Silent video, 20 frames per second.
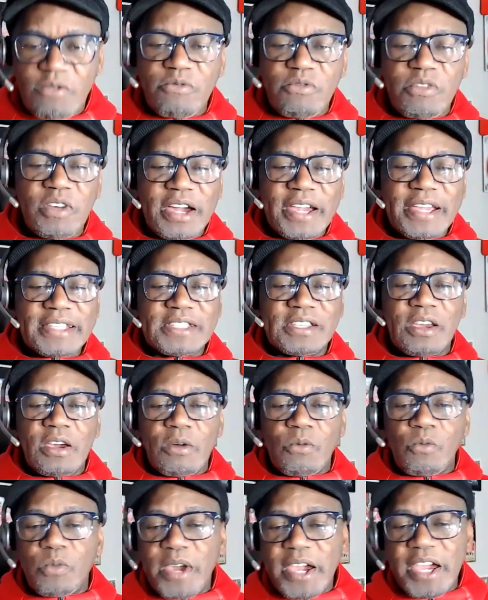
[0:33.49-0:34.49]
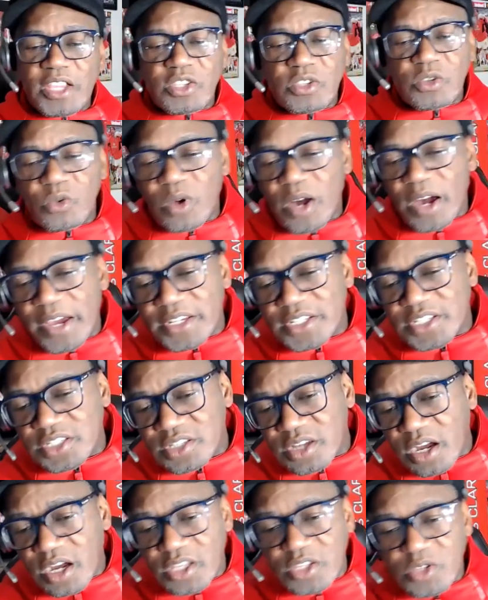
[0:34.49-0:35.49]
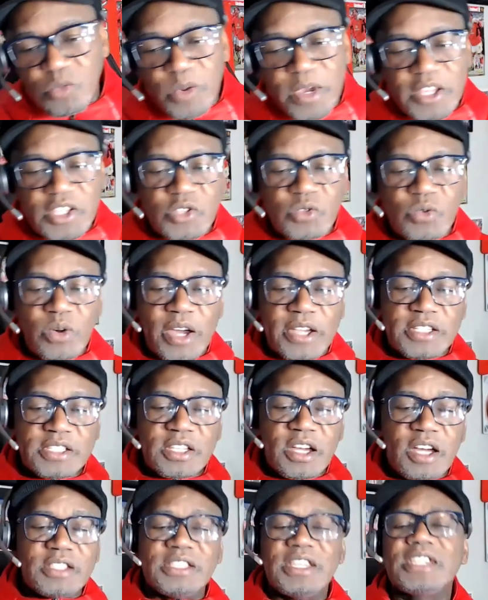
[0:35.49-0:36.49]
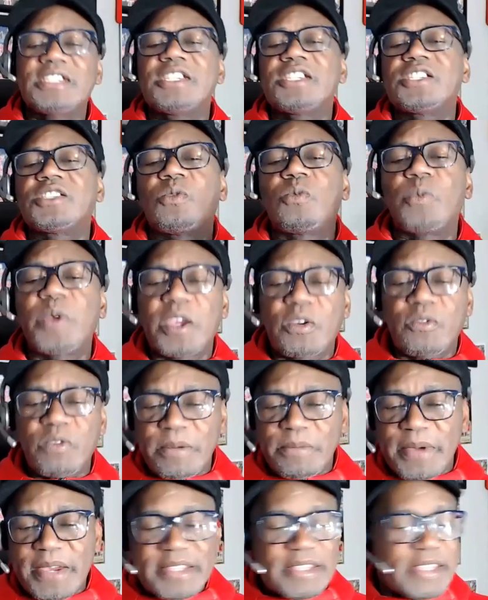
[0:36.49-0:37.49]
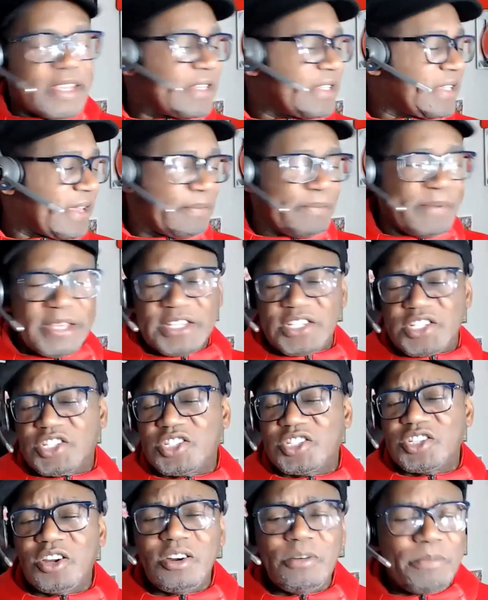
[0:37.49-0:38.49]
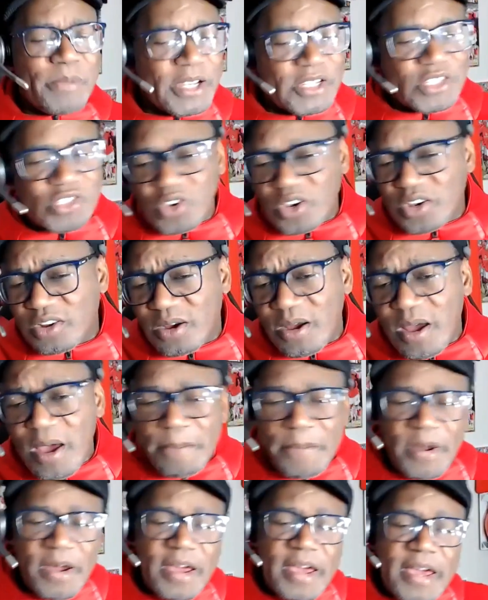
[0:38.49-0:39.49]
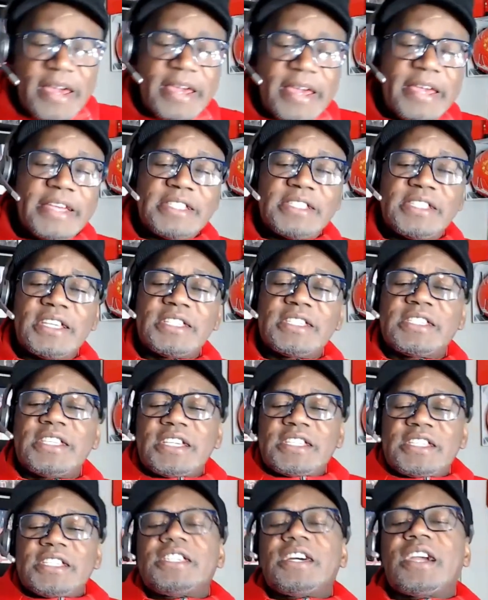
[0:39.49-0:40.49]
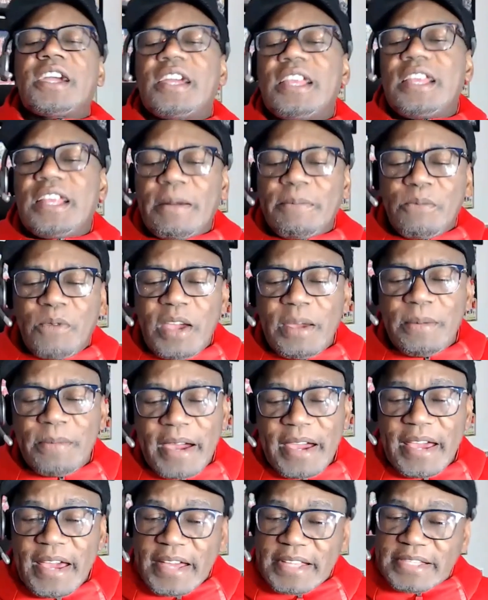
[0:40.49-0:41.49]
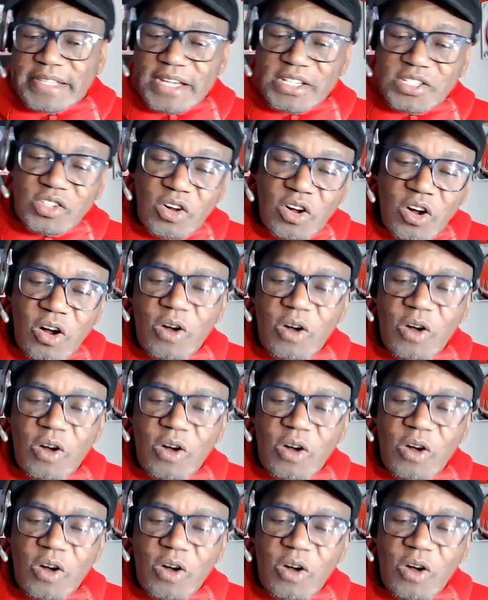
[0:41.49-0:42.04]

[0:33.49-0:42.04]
Right, where do I start? Where do I start? This is a week whereby there's been so much going on, but is this is a club whereby there's